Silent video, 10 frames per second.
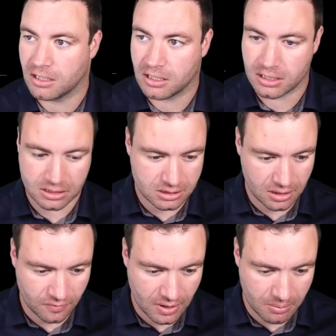See
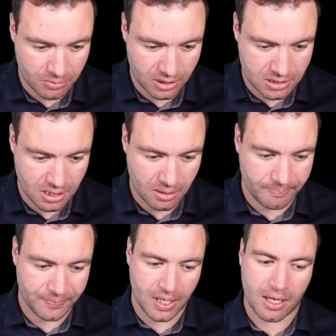if that brings it up.
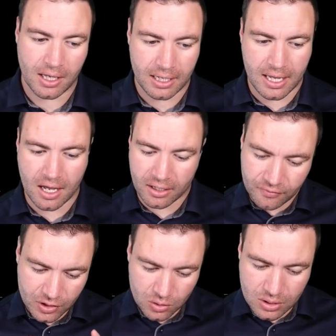Now, if
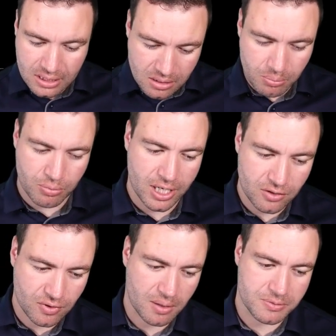you look in the
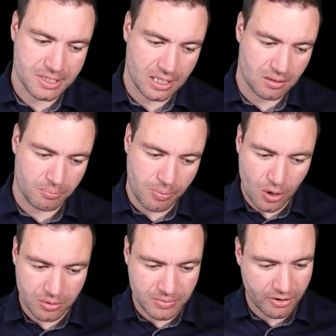breadcrumbs down the
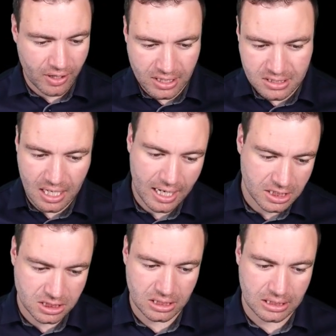bottom, there is
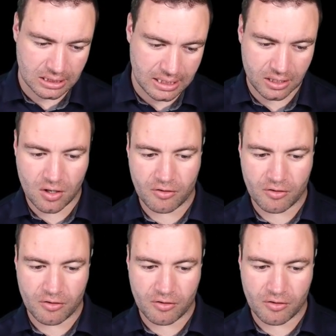actually a link off,